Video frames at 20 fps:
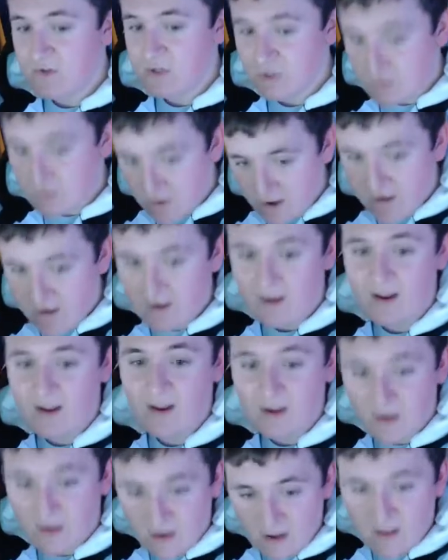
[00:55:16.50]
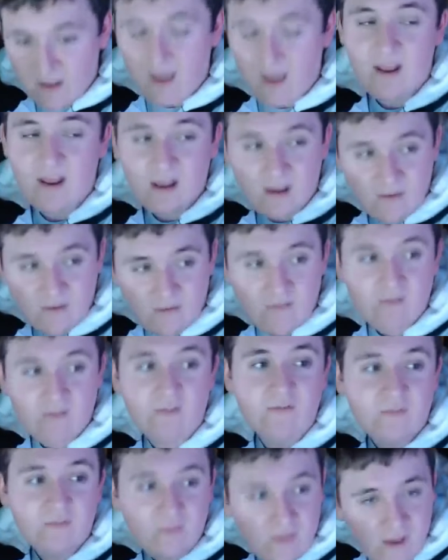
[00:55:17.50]
training and getting
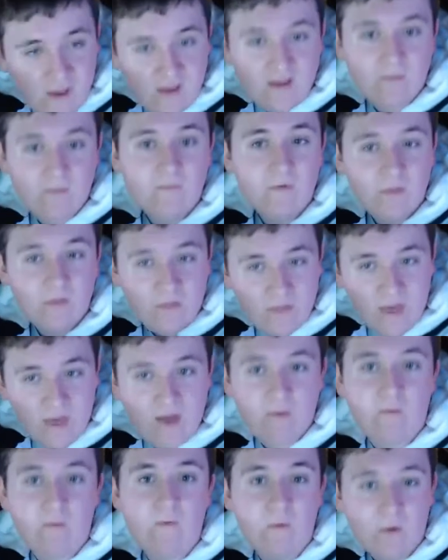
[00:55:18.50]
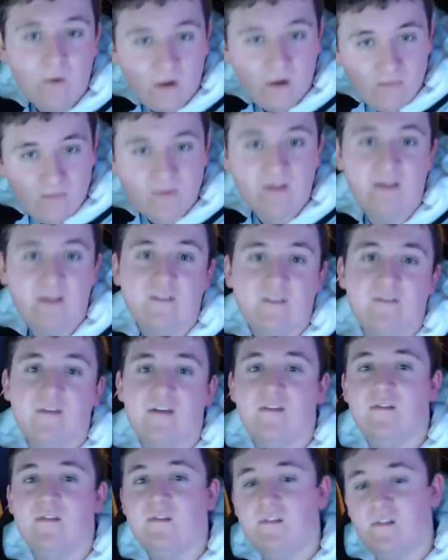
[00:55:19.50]
associated with that workplace
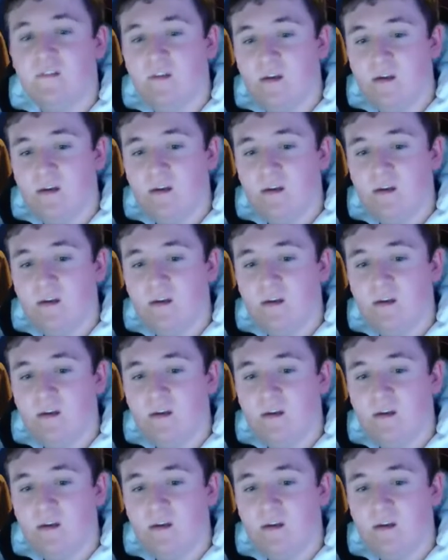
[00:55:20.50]
is.